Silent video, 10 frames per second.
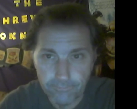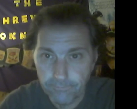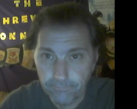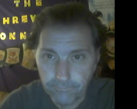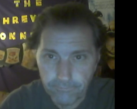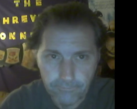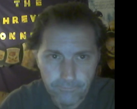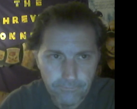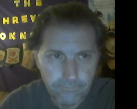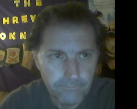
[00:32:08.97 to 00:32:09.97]

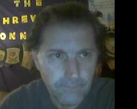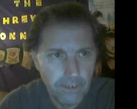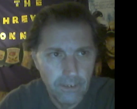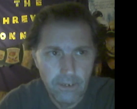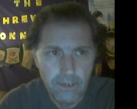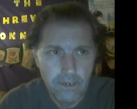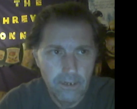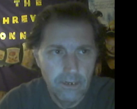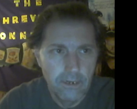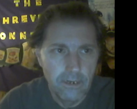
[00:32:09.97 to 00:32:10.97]

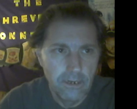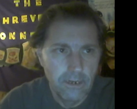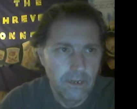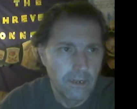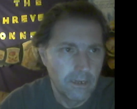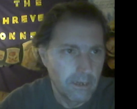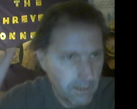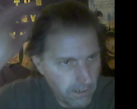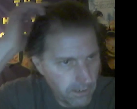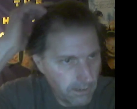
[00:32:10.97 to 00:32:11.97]

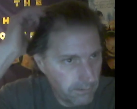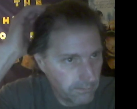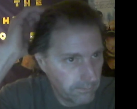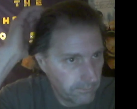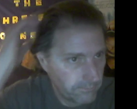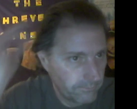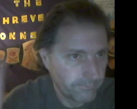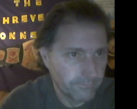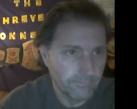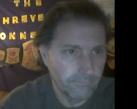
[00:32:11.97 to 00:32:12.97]

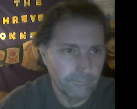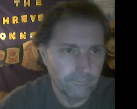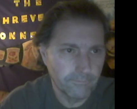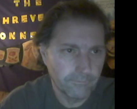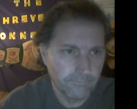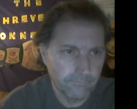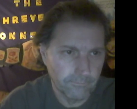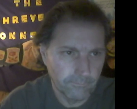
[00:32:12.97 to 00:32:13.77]
(no one is talking)